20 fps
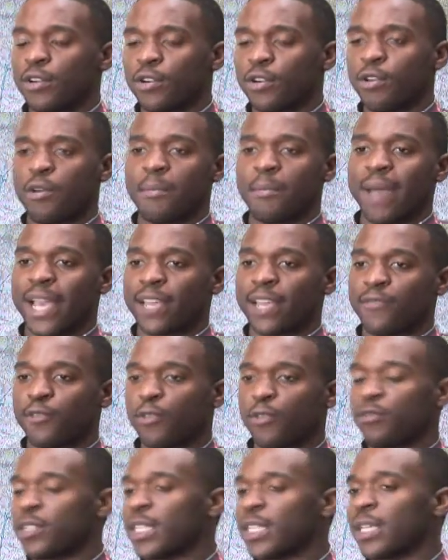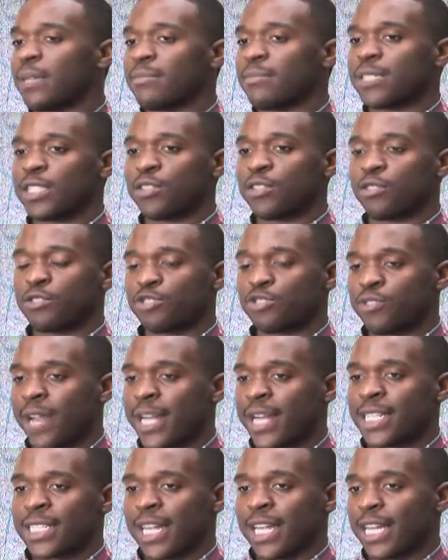going back and forth with them to,
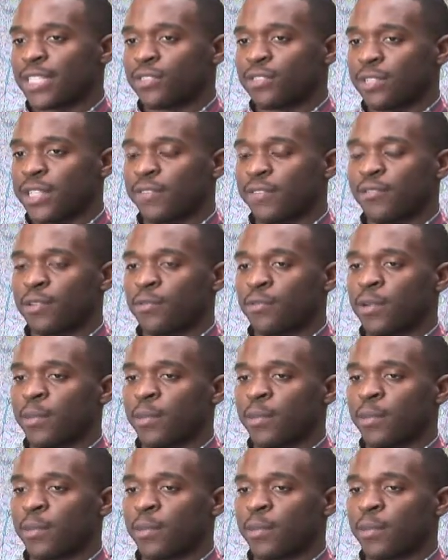strategize on different